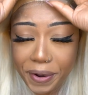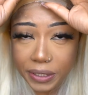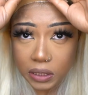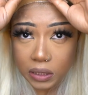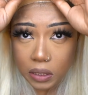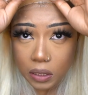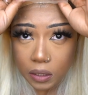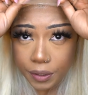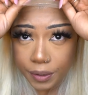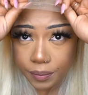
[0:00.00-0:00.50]

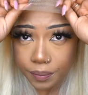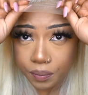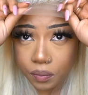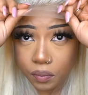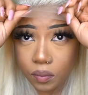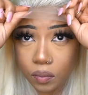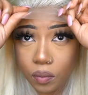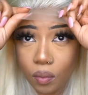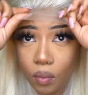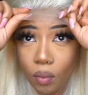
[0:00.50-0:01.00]
up
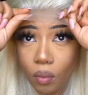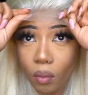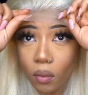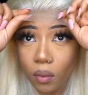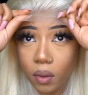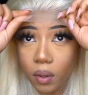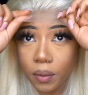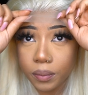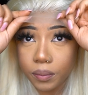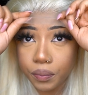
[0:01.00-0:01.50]

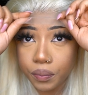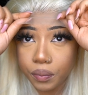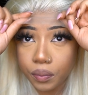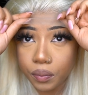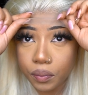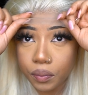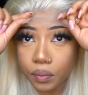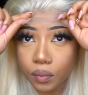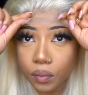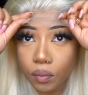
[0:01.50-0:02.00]
with
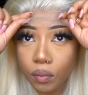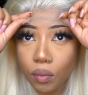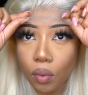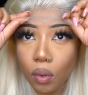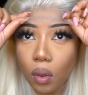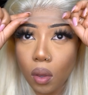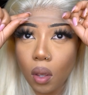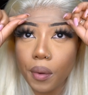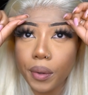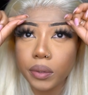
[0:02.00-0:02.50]
the
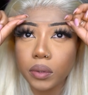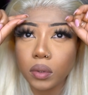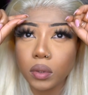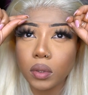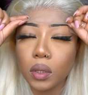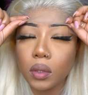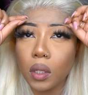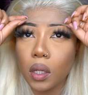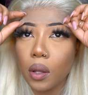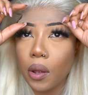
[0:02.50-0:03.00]
wig.
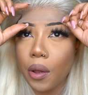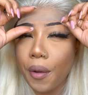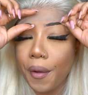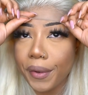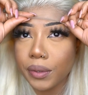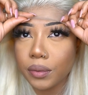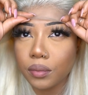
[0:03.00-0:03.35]
There